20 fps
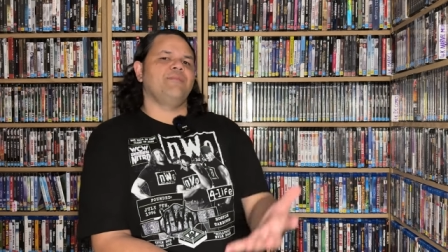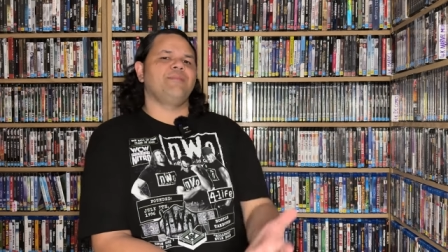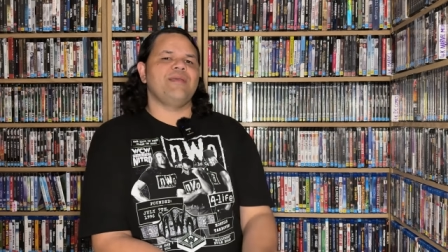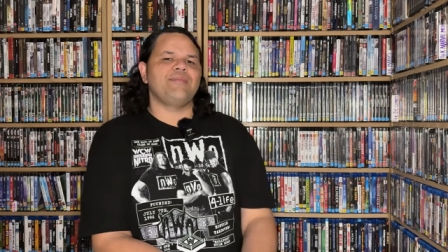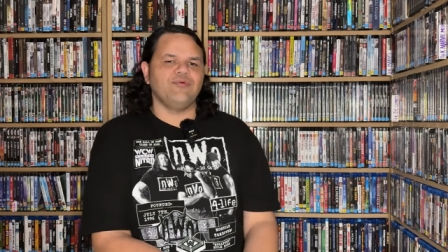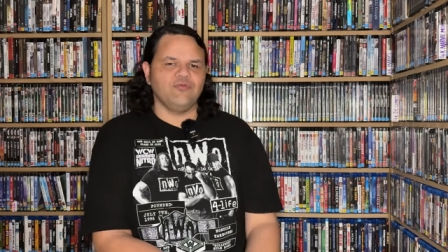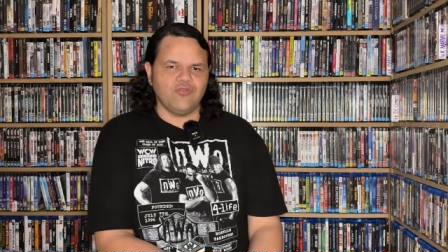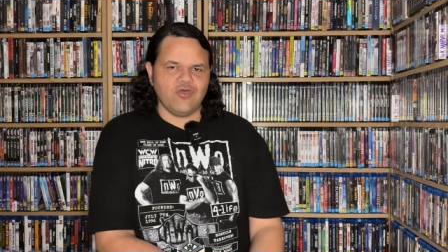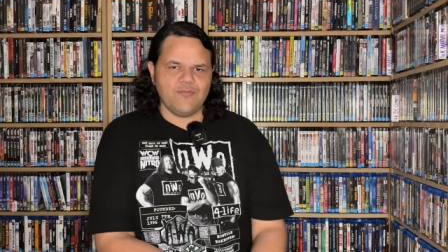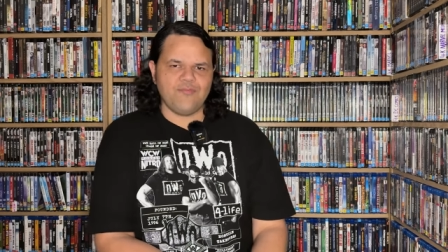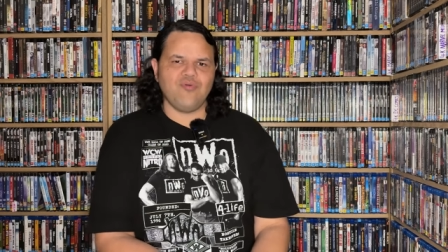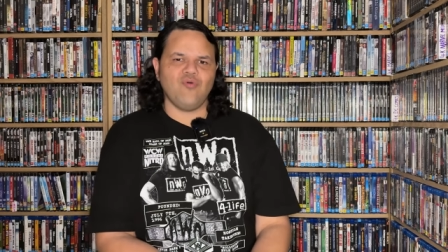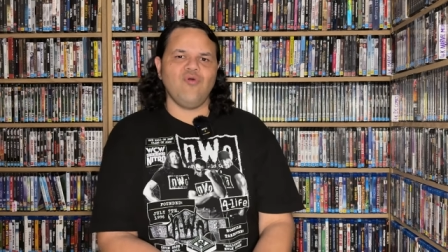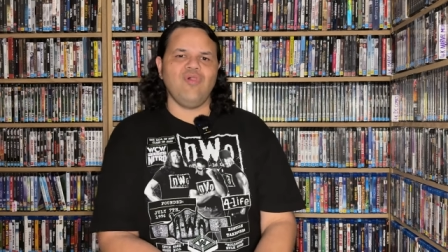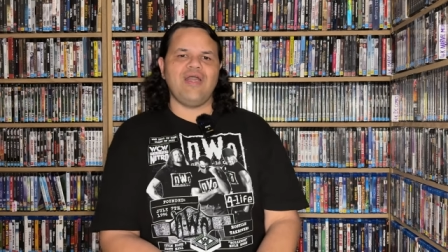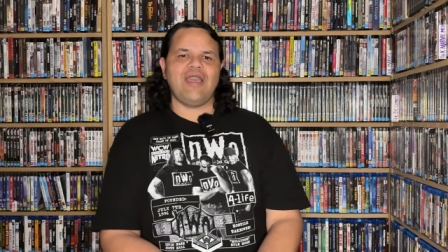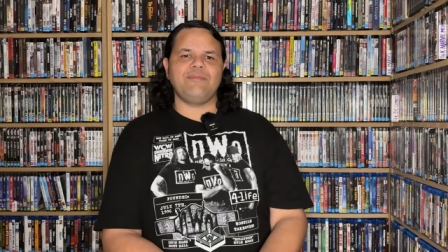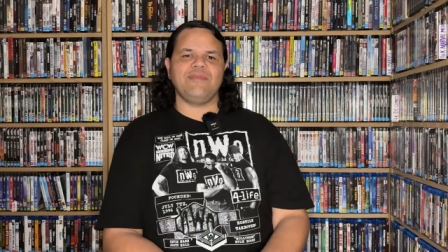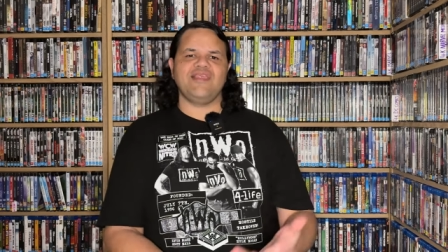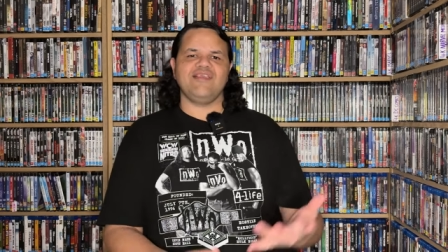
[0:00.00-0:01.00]
People know
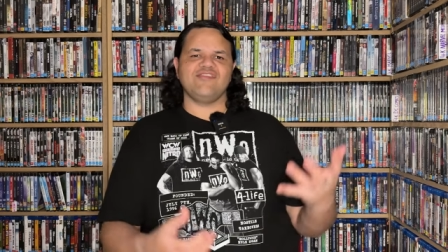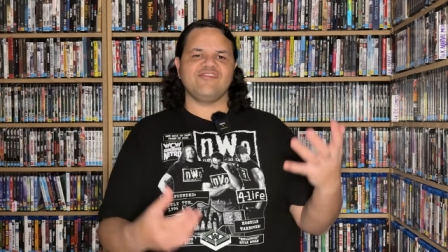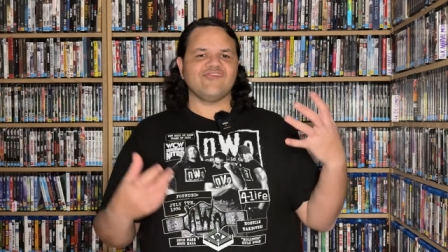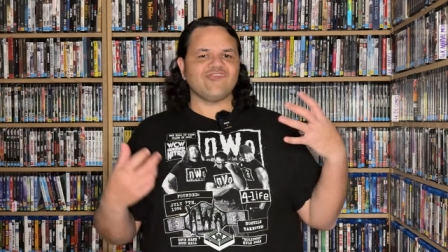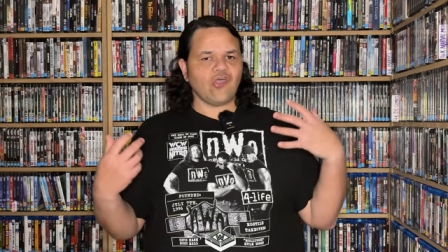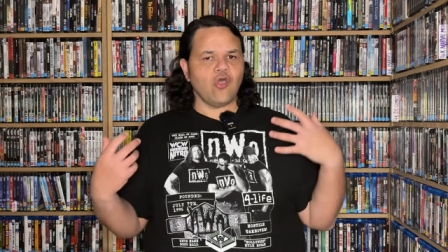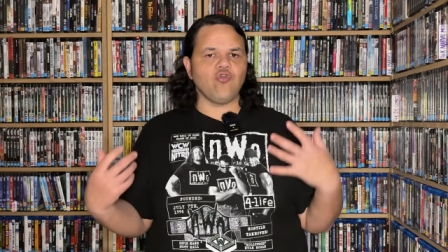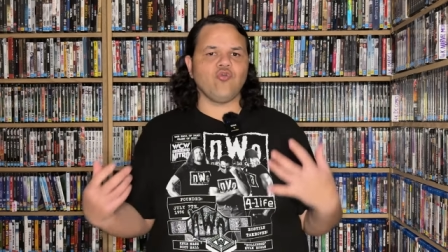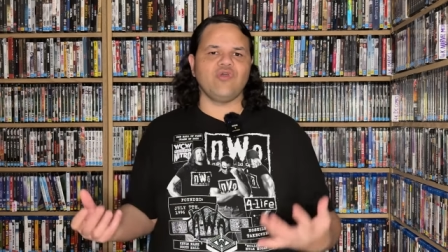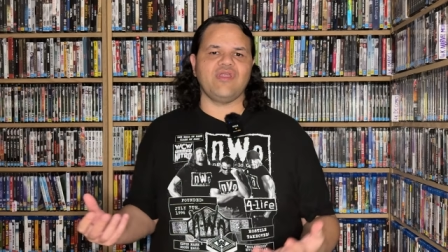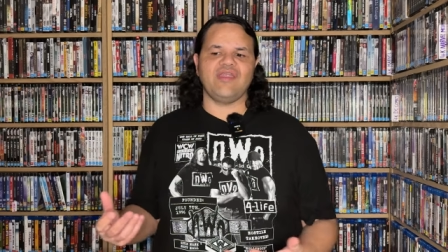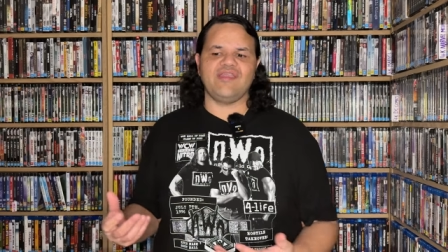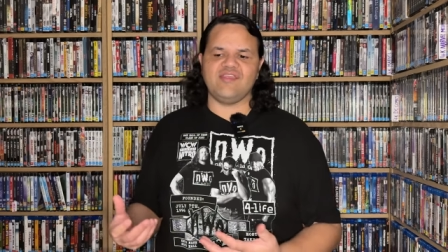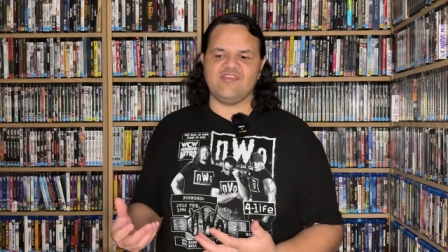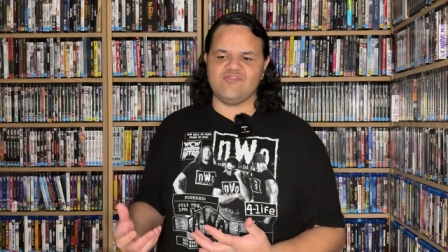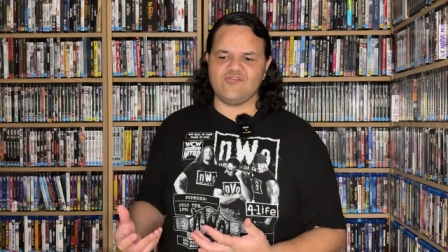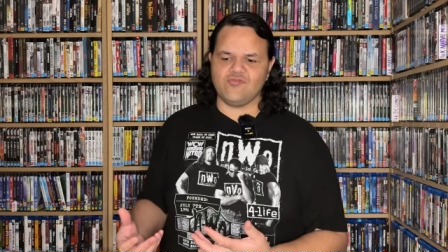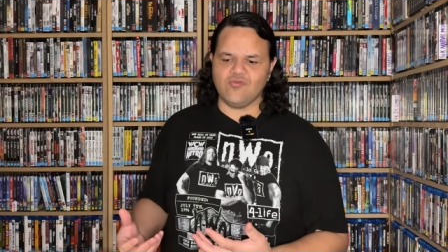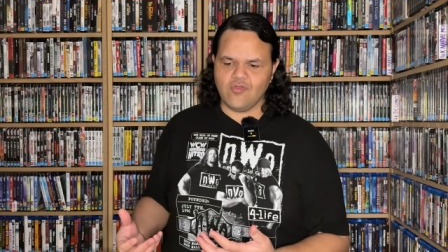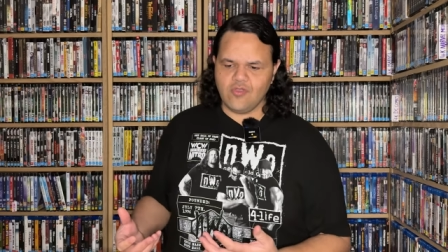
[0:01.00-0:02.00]
Paul Heyman is so good at
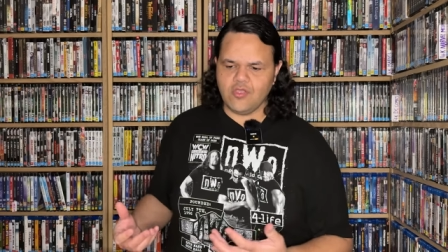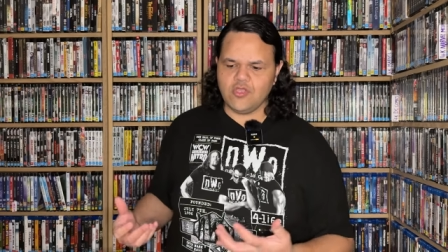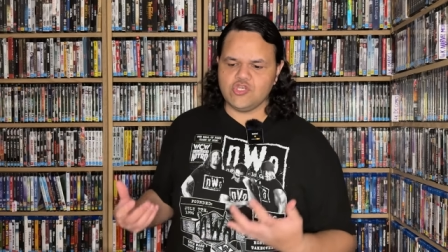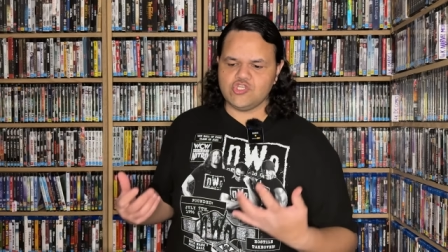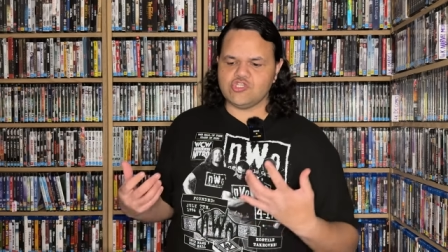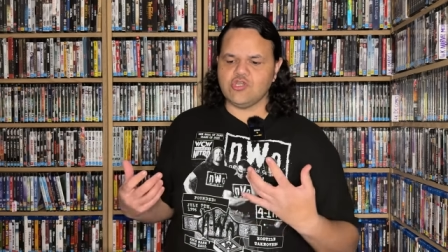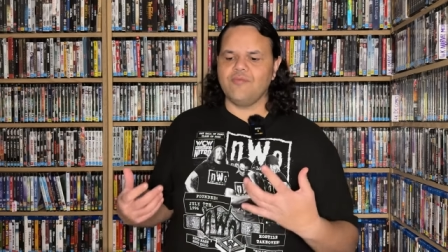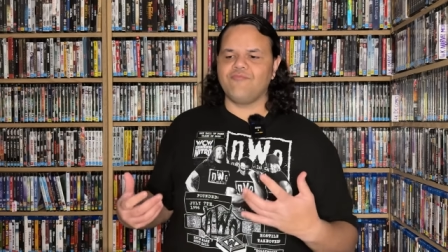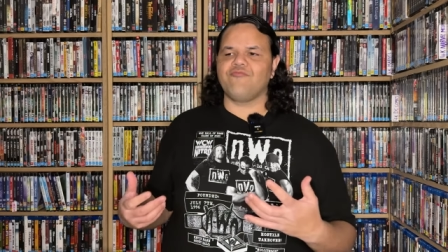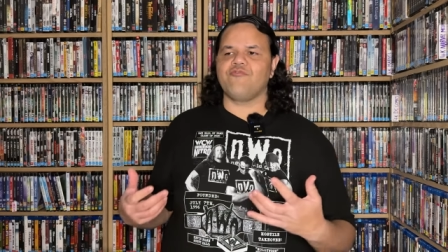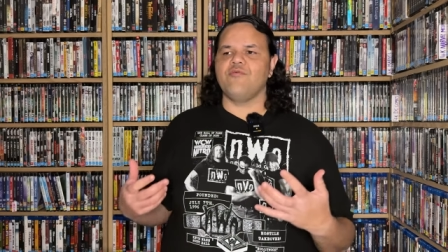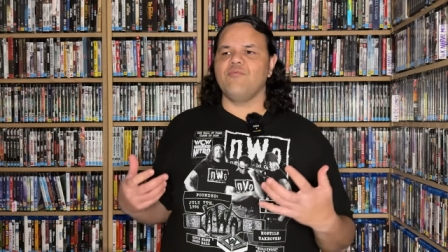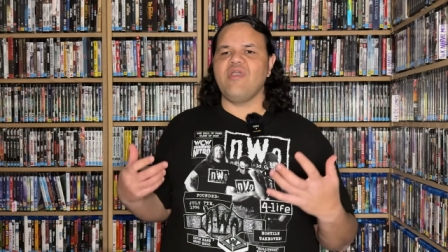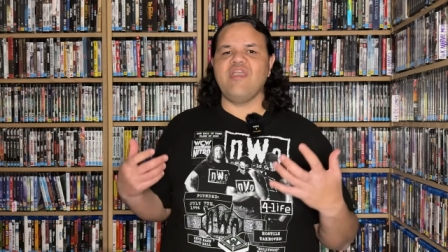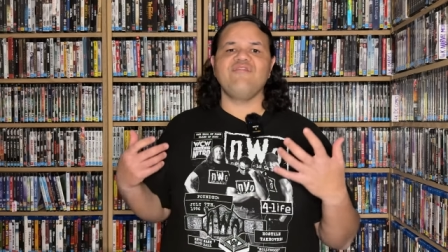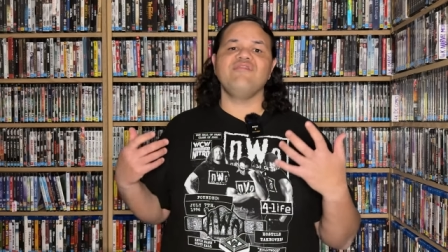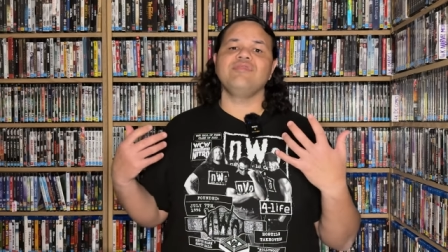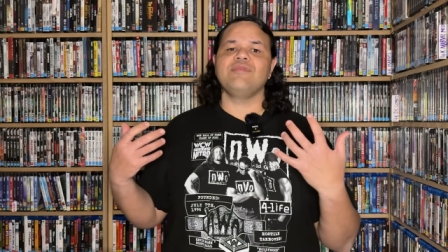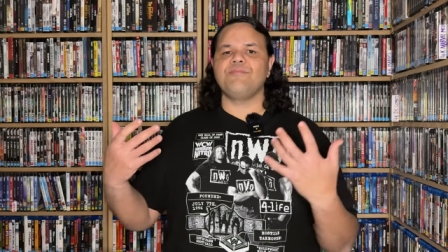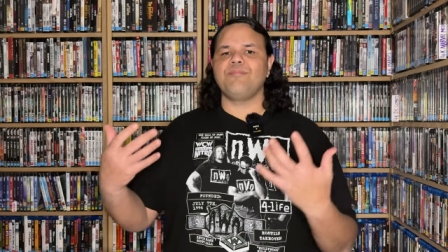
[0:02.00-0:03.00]
his job from
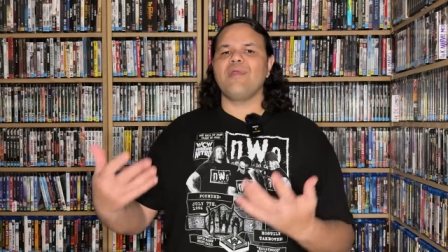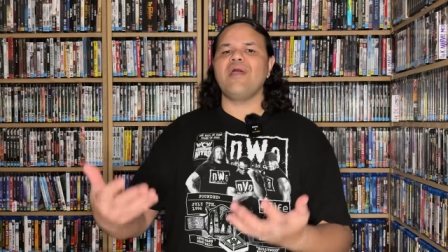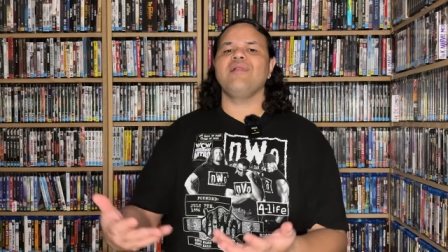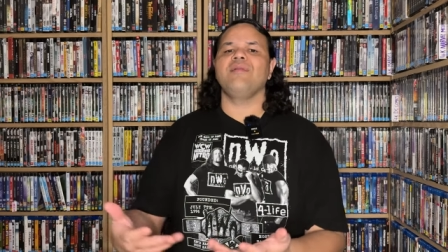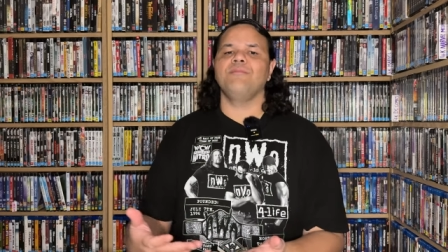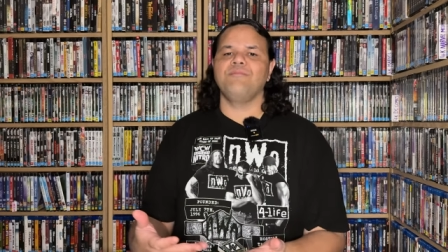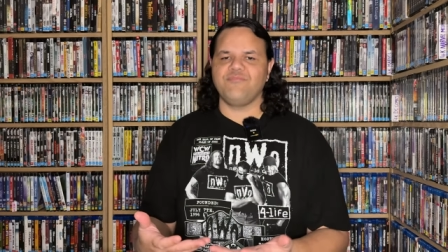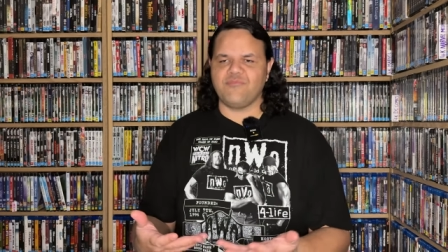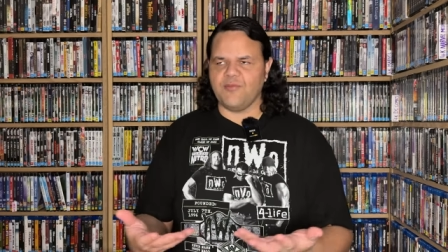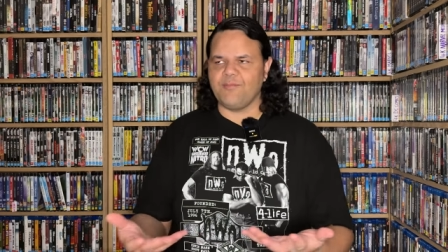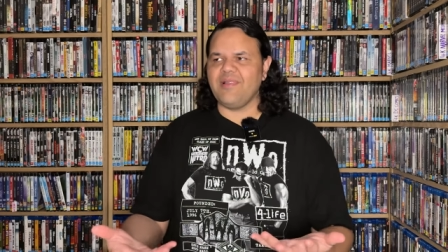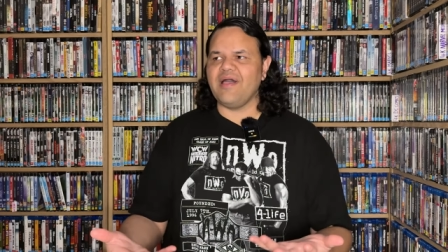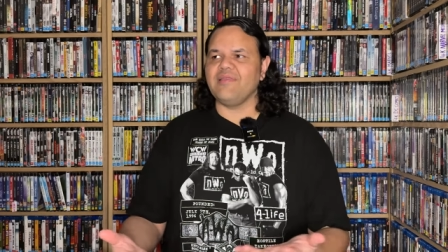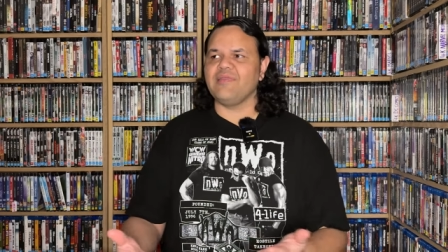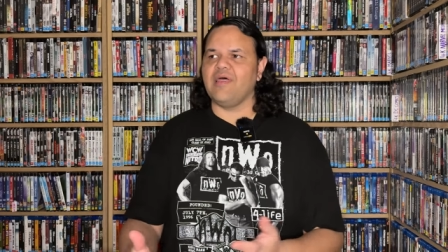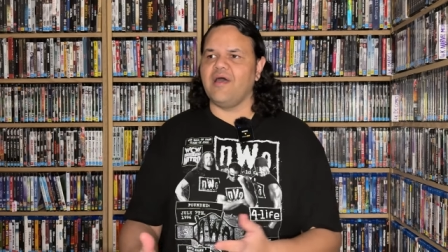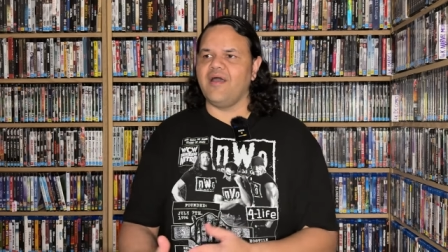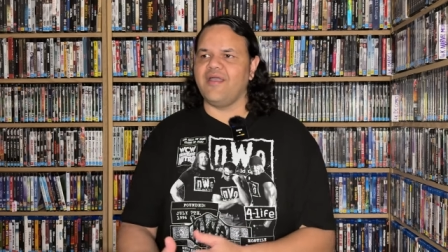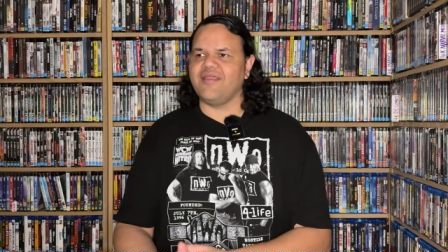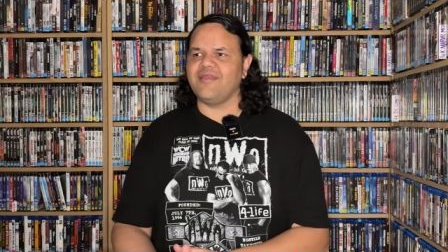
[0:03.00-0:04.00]
even the, bro the
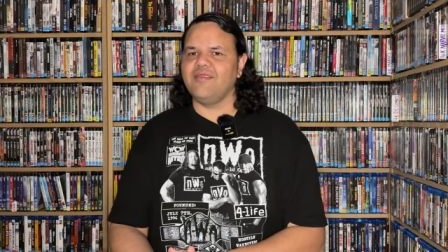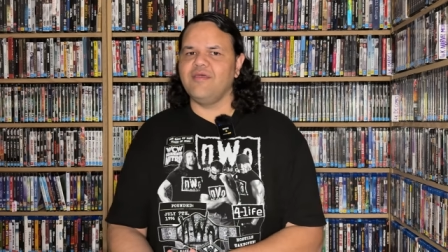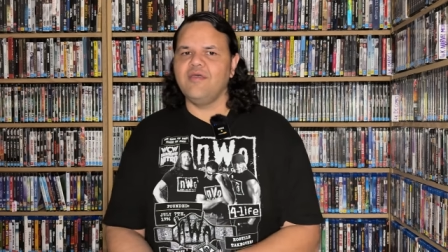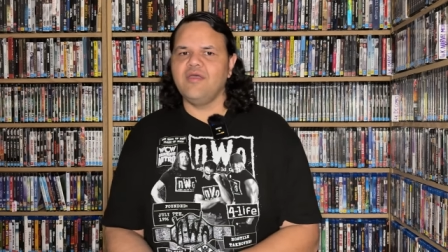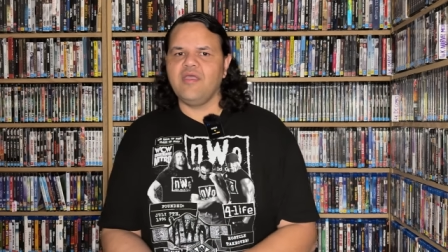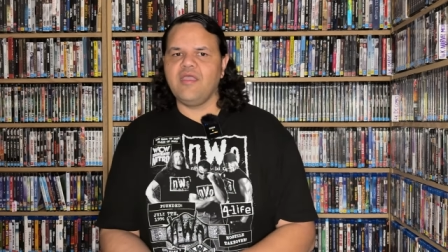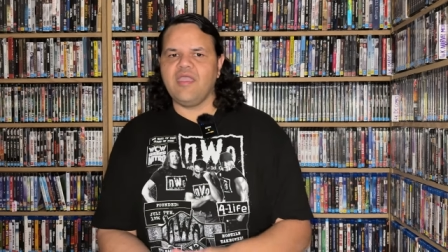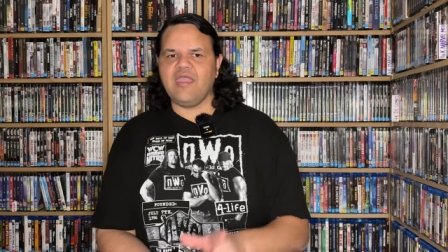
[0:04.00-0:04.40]
bloodline.